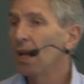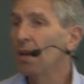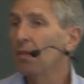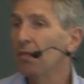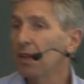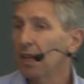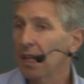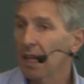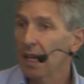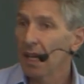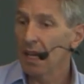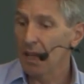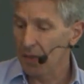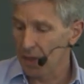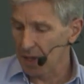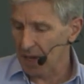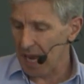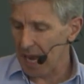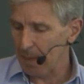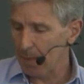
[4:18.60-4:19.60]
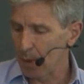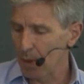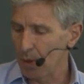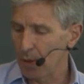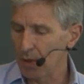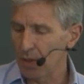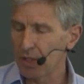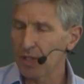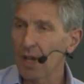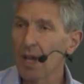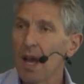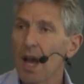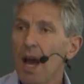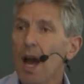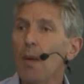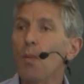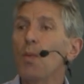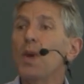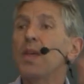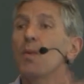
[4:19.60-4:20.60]
living in the neighborhoods.
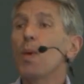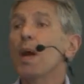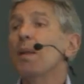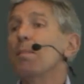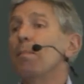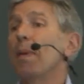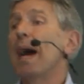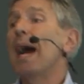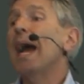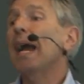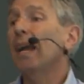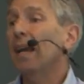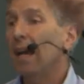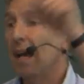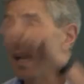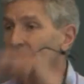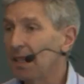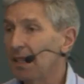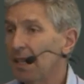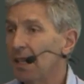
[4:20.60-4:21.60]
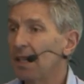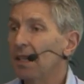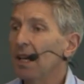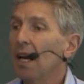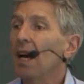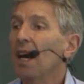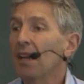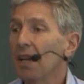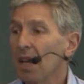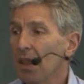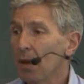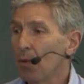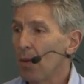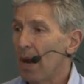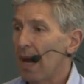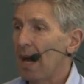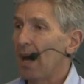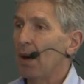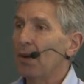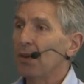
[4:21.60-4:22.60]
And we went back and did another
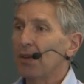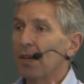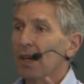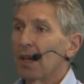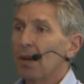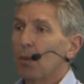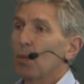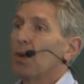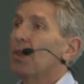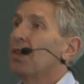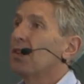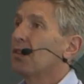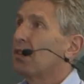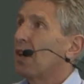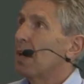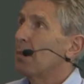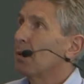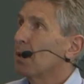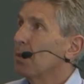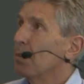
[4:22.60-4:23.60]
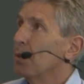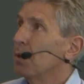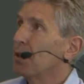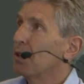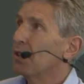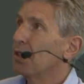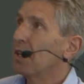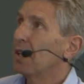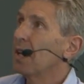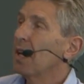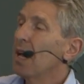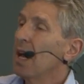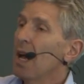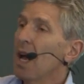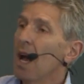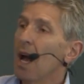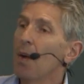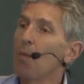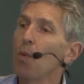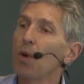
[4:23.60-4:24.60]
round with the same community.
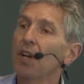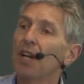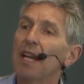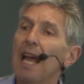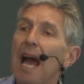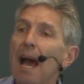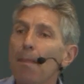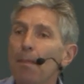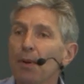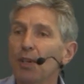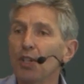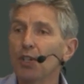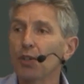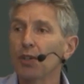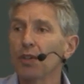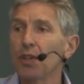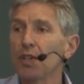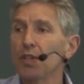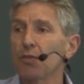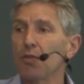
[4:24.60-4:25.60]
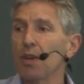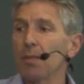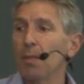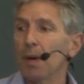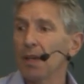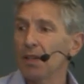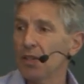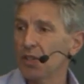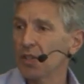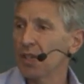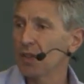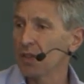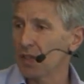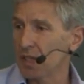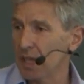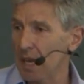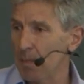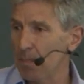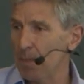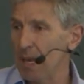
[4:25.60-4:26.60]
And what had happened during those three months, the
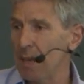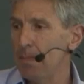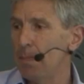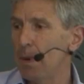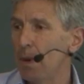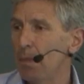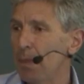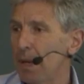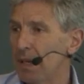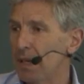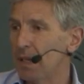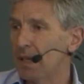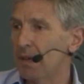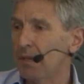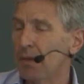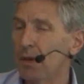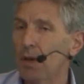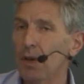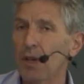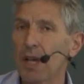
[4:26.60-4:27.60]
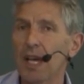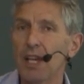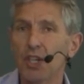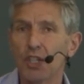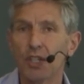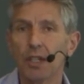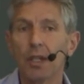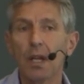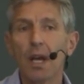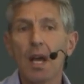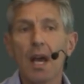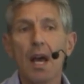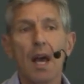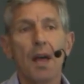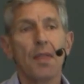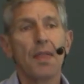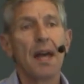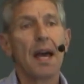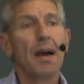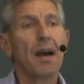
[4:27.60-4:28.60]
same people but in a different location,
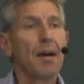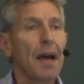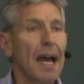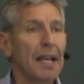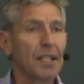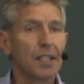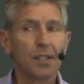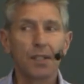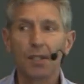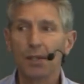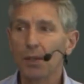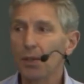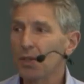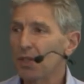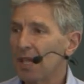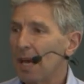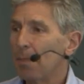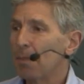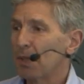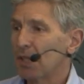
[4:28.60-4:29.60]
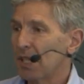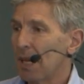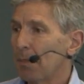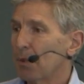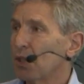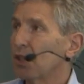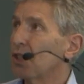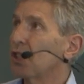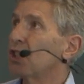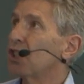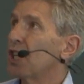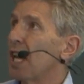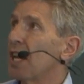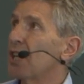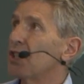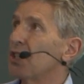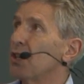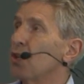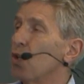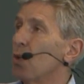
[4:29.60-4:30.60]
their attitudes, their perceptions had
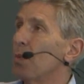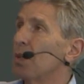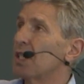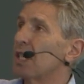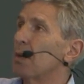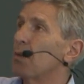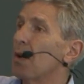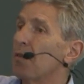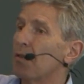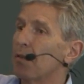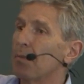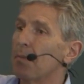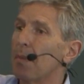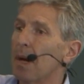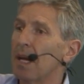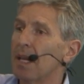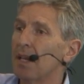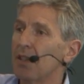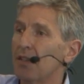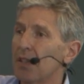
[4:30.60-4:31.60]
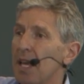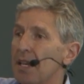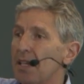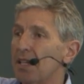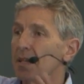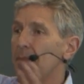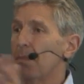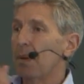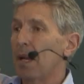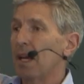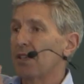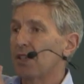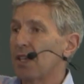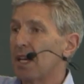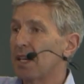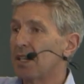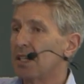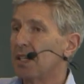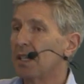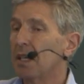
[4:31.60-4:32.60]
changed enormously. It went from minus 80 to plus
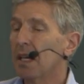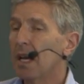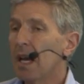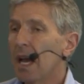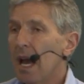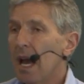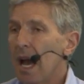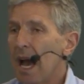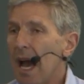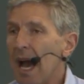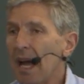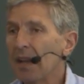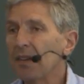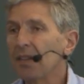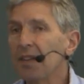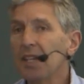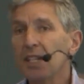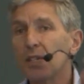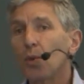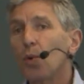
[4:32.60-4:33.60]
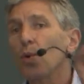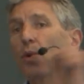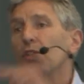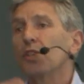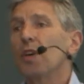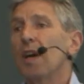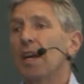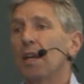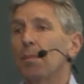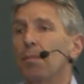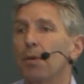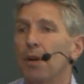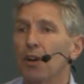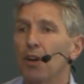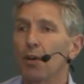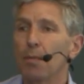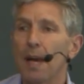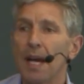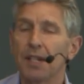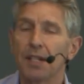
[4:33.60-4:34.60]
80. And this also had a
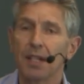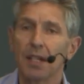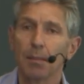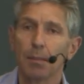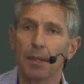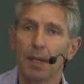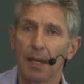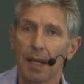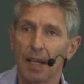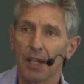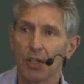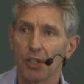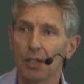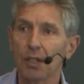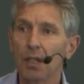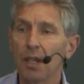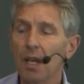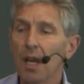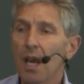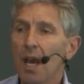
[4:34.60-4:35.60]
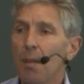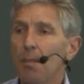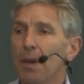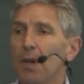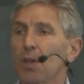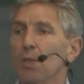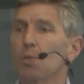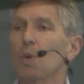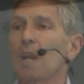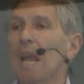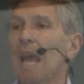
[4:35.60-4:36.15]
programmatic implication because what